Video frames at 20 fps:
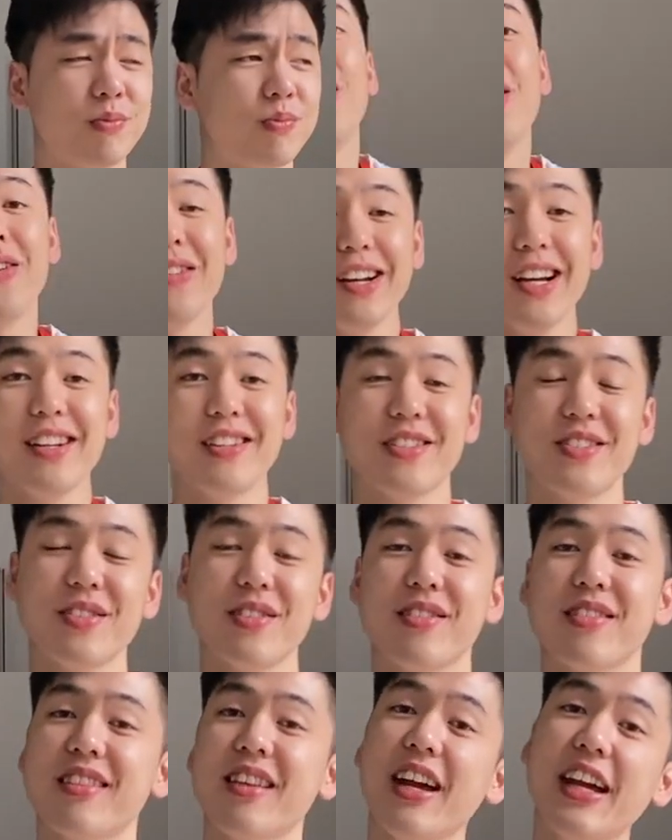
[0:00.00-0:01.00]
Alright, so
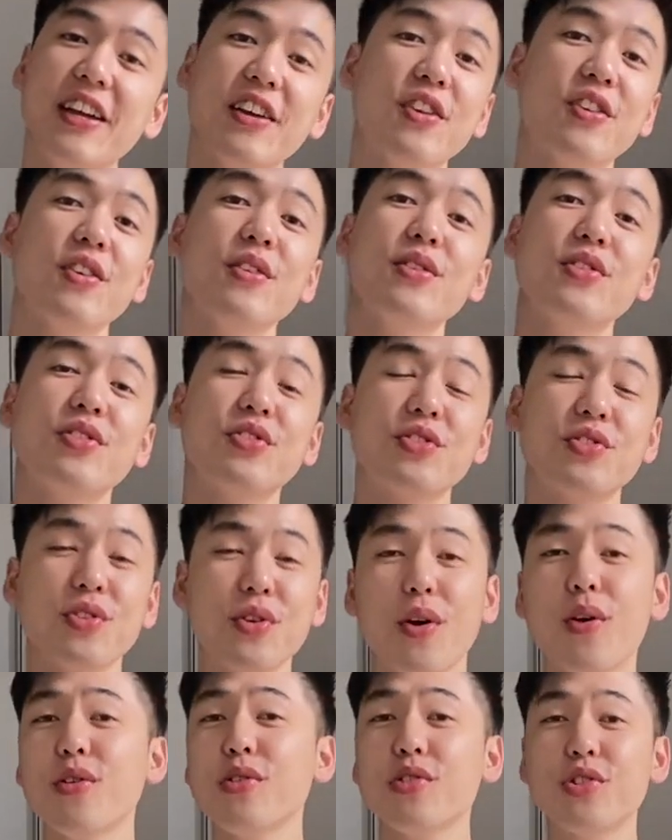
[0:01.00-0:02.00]
thank you
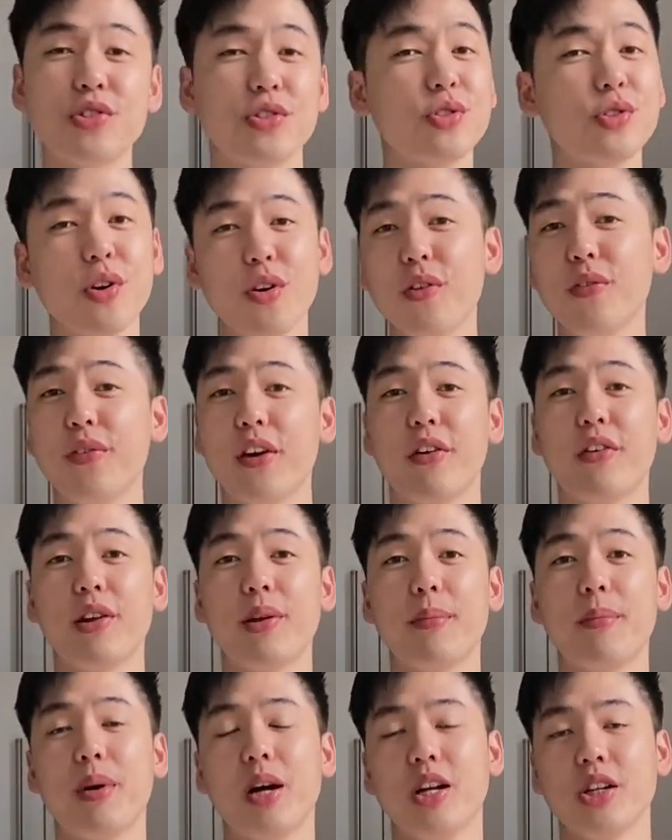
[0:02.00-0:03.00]
so very
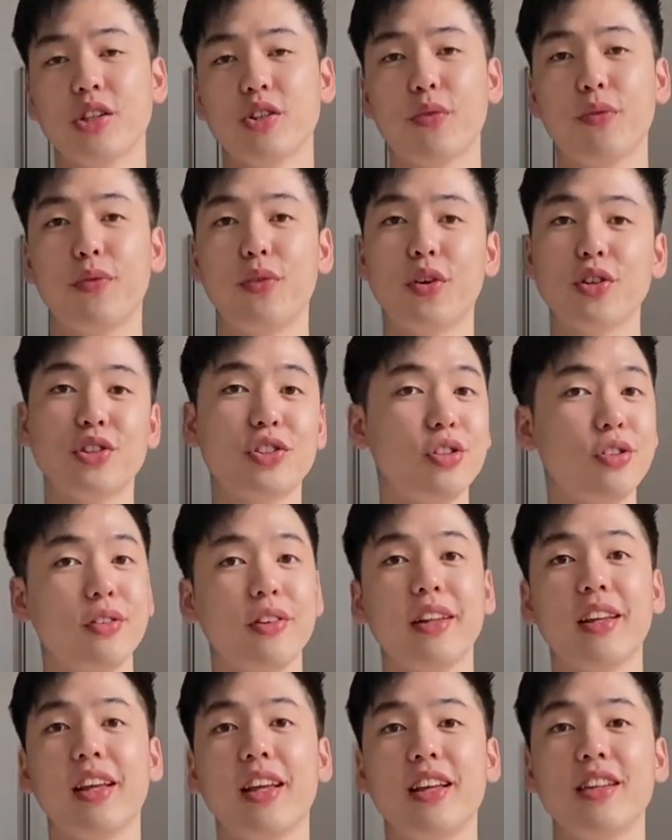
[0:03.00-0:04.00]
much for
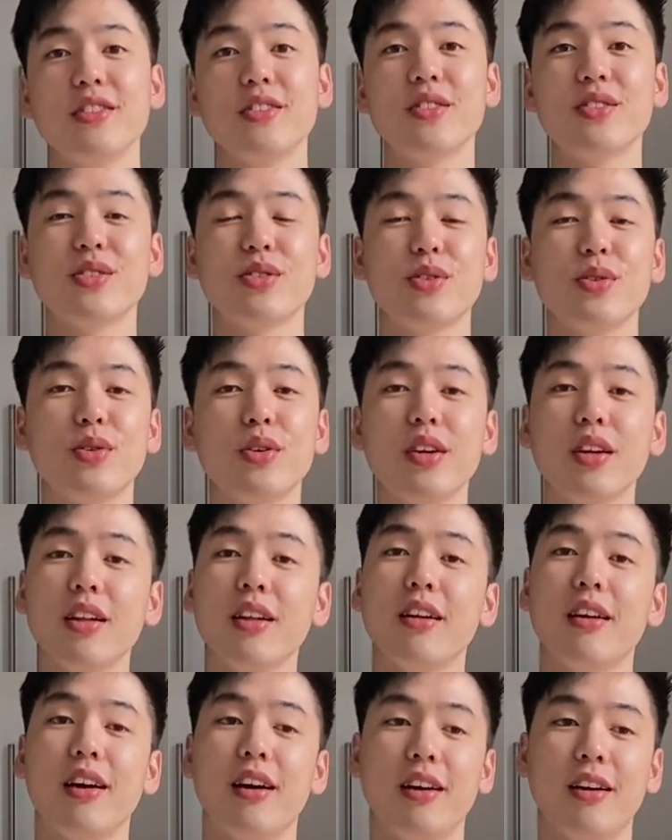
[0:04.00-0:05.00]
tuning in to
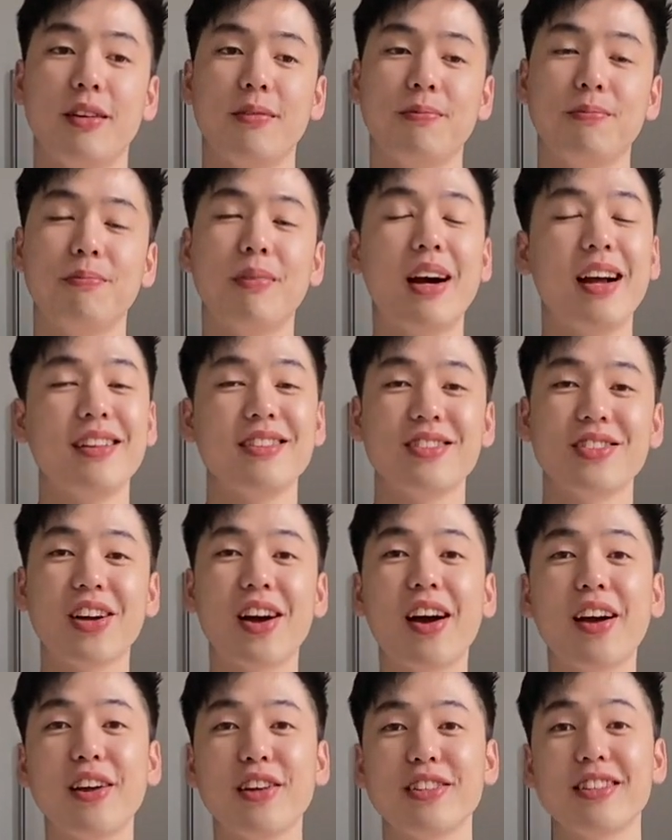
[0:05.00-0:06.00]
my
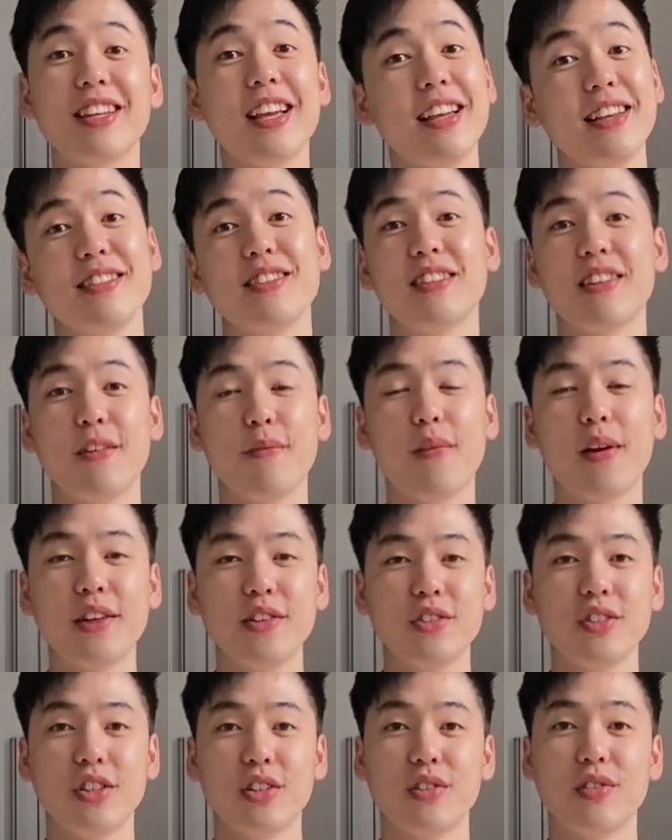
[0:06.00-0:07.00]
entire
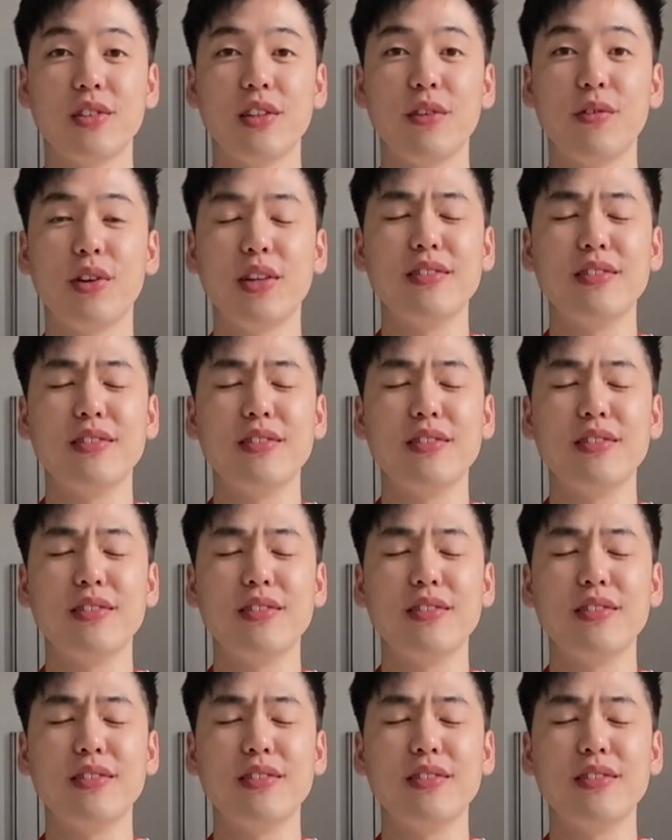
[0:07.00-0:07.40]
TastyVenture series.